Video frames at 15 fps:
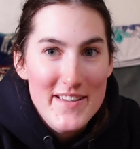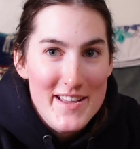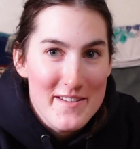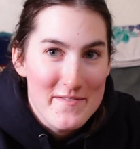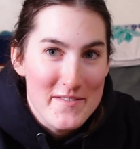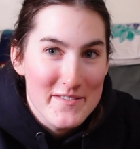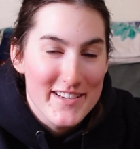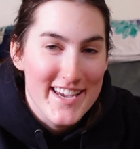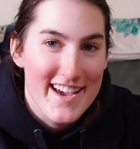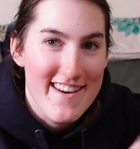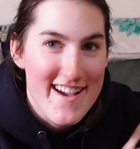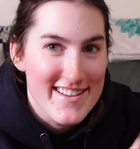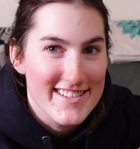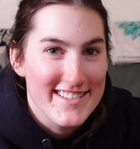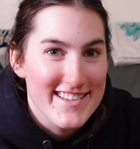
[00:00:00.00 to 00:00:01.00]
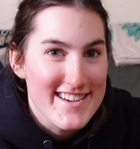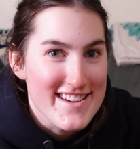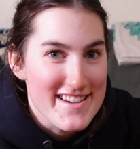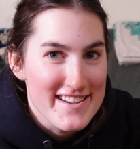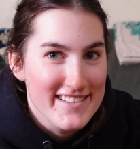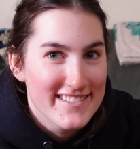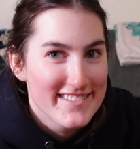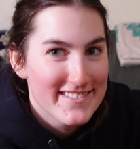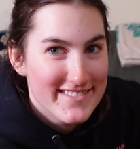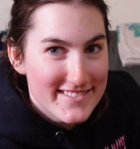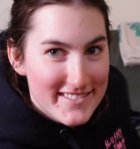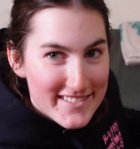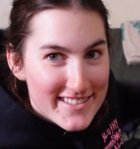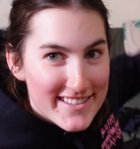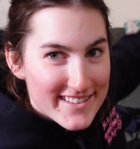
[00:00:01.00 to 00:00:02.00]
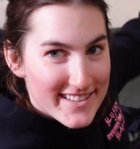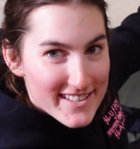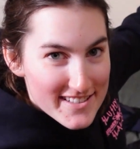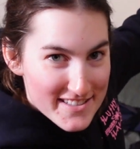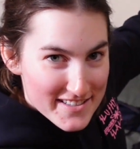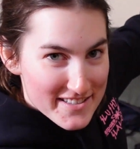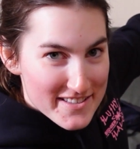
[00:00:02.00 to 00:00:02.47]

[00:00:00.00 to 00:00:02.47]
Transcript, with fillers: and if you cannot see, this is a